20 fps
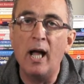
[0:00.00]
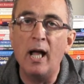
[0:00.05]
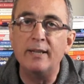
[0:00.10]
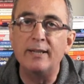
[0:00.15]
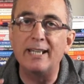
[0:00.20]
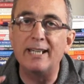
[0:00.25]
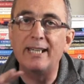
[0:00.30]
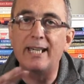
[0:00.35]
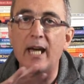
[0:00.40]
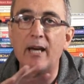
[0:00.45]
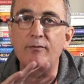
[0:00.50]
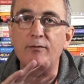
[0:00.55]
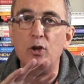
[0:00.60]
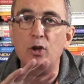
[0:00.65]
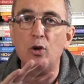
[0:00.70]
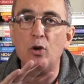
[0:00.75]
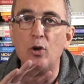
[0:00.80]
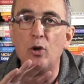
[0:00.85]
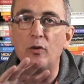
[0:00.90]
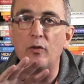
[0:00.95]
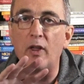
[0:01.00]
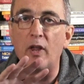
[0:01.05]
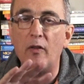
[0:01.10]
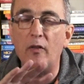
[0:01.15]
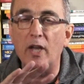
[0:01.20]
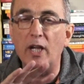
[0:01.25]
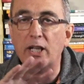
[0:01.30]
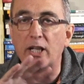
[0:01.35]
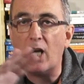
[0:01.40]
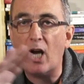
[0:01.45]
to give you
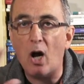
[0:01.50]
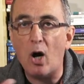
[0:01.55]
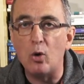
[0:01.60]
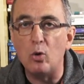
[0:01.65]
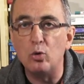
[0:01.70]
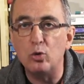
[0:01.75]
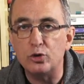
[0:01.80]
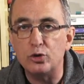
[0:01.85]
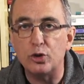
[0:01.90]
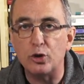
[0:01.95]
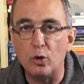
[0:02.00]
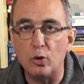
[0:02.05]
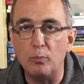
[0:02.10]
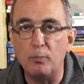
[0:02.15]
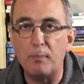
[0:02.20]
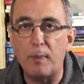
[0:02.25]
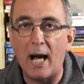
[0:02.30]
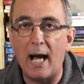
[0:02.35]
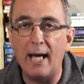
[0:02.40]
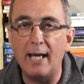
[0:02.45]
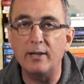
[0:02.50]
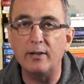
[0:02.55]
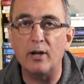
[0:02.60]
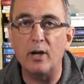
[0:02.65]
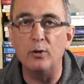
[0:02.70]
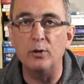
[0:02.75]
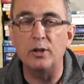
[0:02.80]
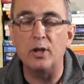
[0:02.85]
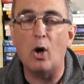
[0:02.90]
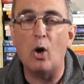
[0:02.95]
the cultural background.